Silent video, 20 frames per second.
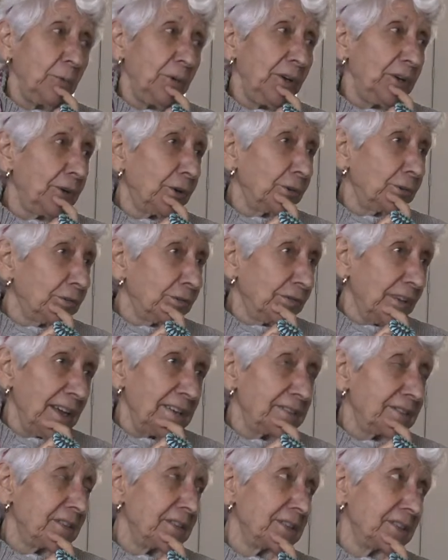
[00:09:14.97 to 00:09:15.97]
we don't
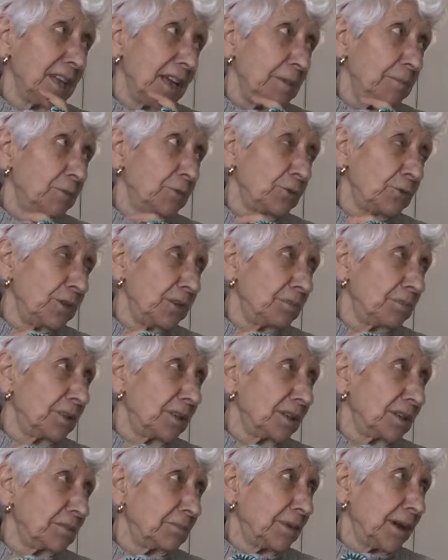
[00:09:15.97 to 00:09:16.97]
face the same
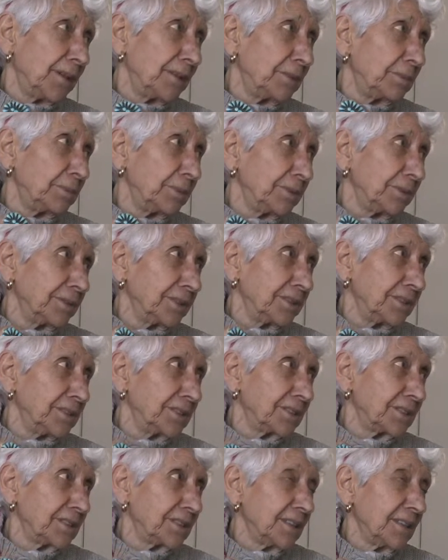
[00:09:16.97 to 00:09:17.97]
treatment by the
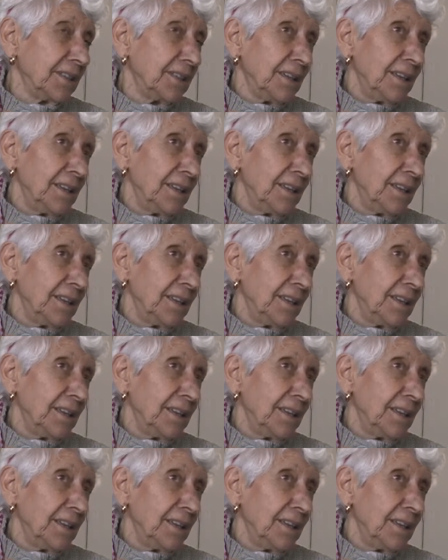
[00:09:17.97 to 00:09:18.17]
police,